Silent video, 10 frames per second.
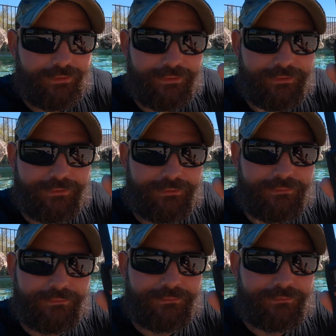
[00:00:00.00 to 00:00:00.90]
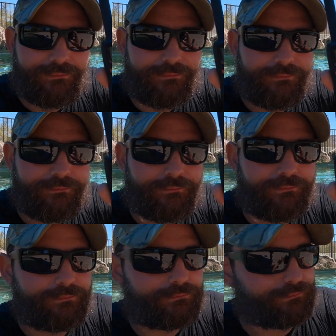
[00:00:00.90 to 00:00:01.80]

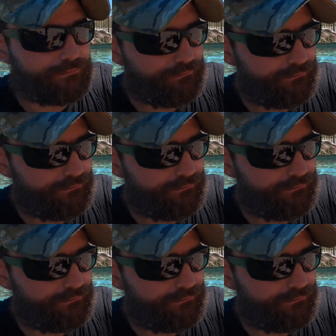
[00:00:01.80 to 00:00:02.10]
[no speech]